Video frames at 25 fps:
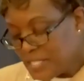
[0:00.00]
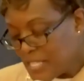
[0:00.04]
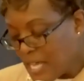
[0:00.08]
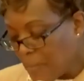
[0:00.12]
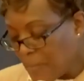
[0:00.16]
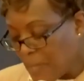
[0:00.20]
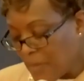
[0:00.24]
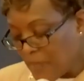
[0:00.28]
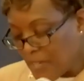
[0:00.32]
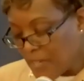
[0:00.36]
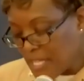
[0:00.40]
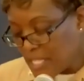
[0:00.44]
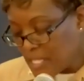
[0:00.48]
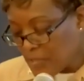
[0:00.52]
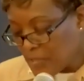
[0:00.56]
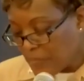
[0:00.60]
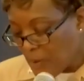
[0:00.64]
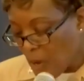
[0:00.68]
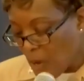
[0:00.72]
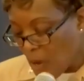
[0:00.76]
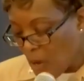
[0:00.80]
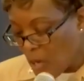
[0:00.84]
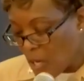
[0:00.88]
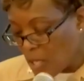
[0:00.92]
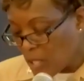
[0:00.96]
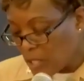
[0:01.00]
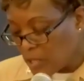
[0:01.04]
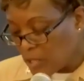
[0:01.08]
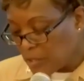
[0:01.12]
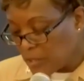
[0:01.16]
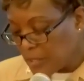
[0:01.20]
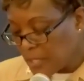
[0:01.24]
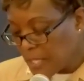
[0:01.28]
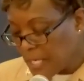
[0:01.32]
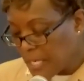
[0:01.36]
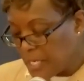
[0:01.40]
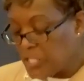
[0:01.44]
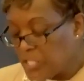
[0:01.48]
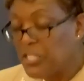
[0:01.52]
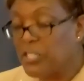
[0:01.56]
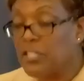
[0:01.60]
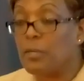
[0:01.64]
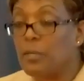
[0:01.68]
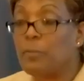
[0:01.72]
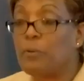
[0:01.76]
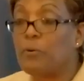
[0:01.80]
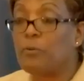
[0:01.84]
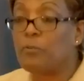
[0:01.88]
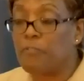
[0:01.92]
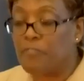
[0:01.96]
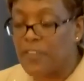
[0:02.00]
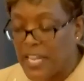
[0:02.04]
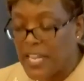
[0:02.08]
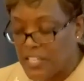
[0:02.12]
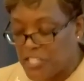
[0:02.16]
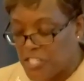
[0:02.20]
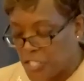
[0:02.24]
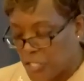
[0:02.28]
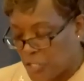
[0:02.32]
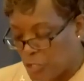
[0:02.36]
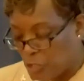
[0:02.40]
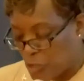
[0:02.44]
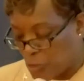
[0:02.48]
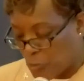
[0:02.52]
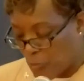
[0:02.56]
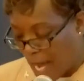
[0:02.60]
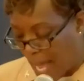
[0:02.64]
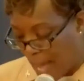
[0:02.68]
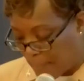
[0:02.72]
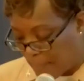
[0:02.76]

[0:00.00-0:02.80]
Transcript: Some of us fall into the perfection